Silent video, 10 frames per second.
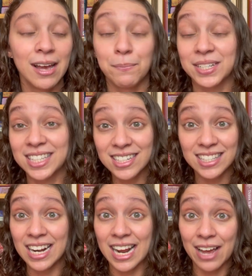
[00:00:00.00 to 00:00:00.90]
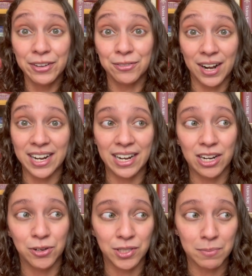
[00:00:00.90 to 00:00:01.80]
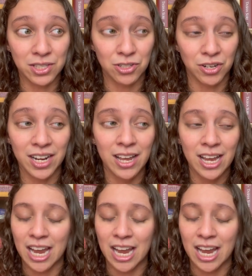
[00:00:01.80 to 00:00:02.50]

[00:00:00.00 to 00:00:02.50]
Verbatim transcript: But since then, I haven't read any cozy mystery.